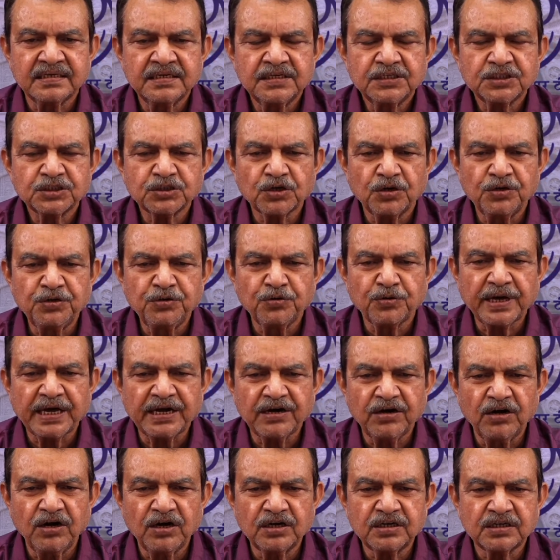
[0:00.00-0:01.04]
So, you
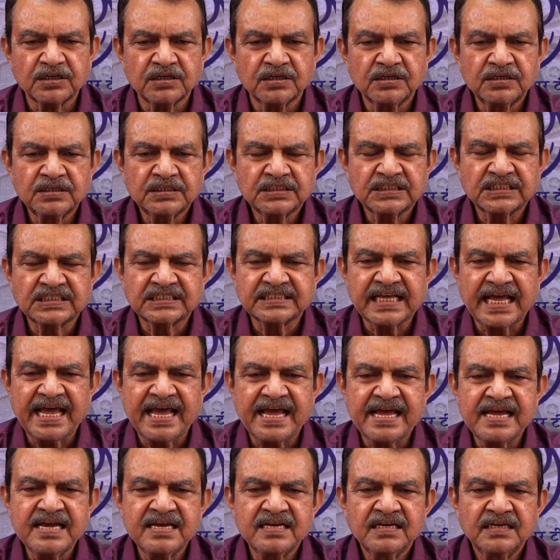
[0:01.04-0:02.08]
cannot
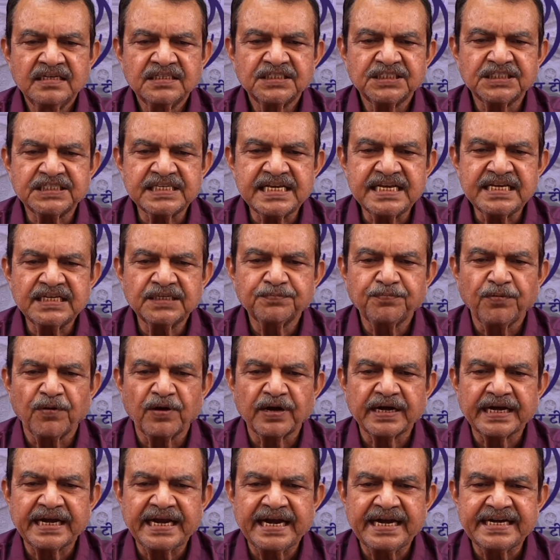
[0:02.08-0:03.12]
say, she is
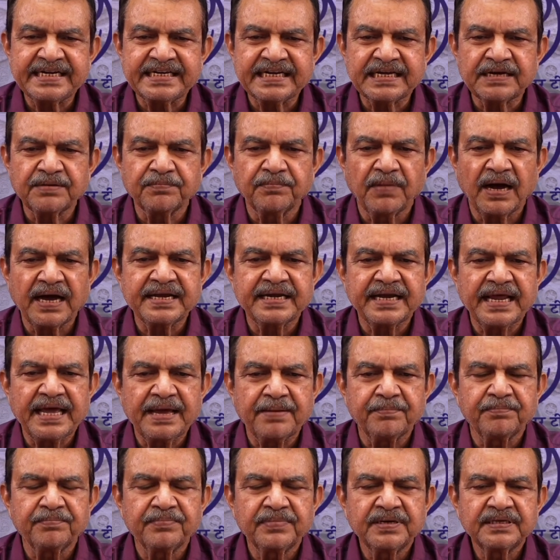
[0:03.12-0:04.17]
forgetting my
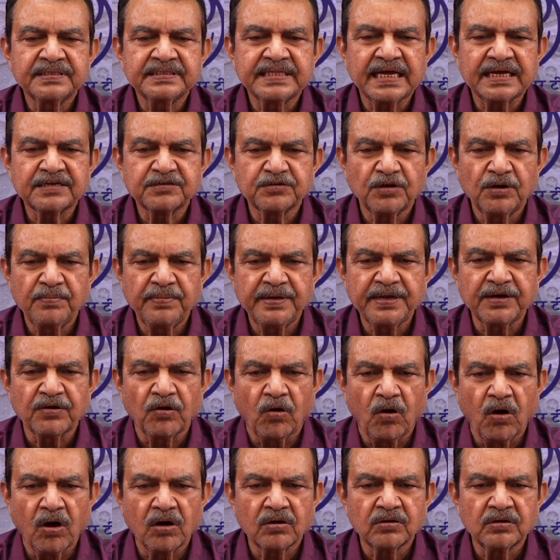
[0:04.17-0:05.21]
name. That will be
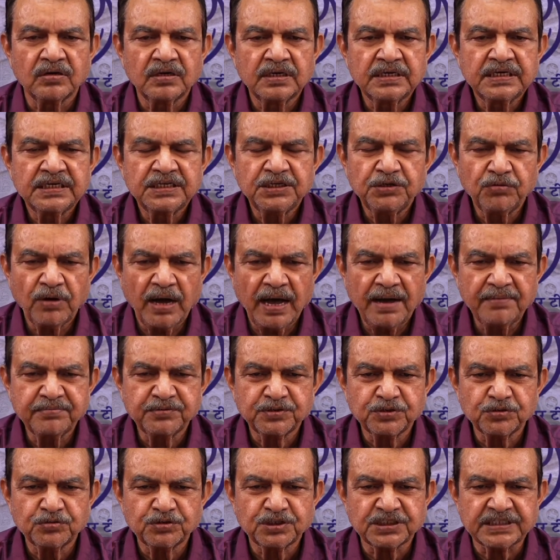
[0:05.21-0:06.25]
wrong. You have
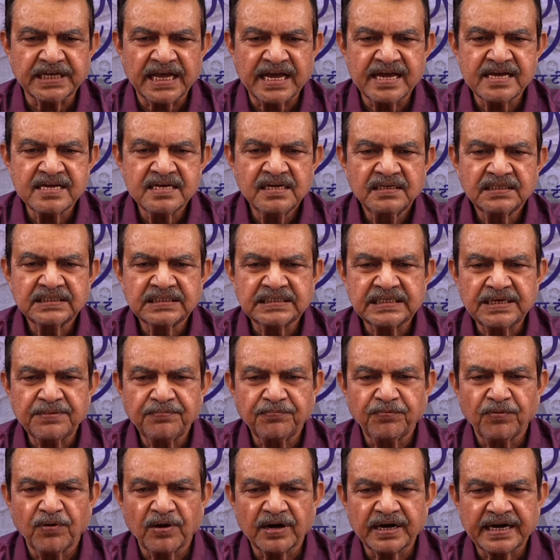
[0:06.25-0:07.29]
to say, she
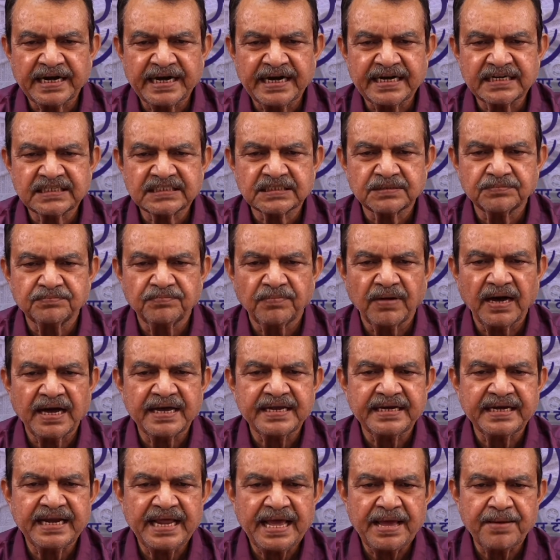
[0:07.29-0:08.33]
forgets my
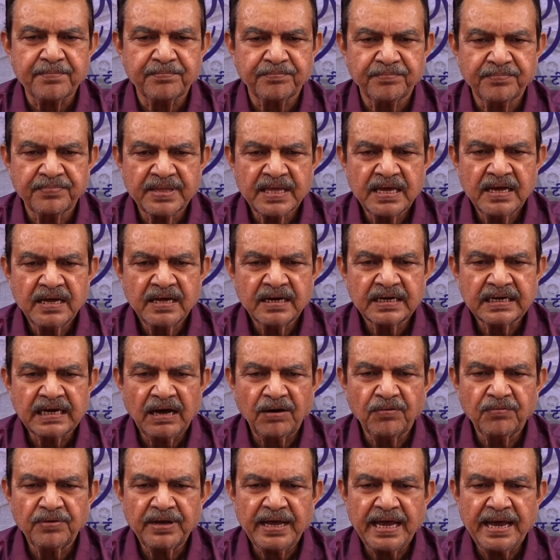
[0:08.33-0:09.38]
name.
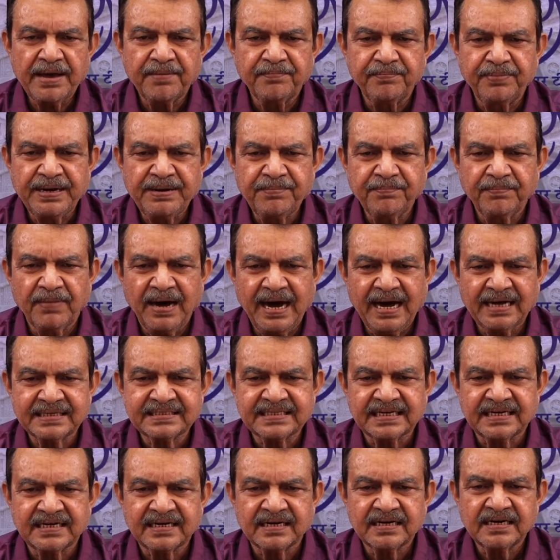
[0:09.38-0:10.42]
Now, every
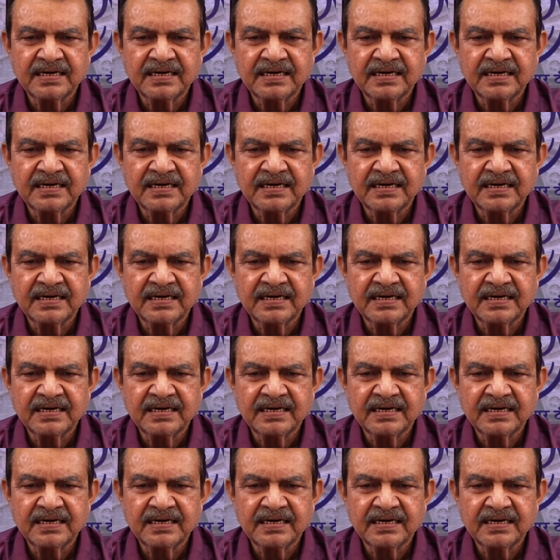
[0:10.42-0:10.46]
mother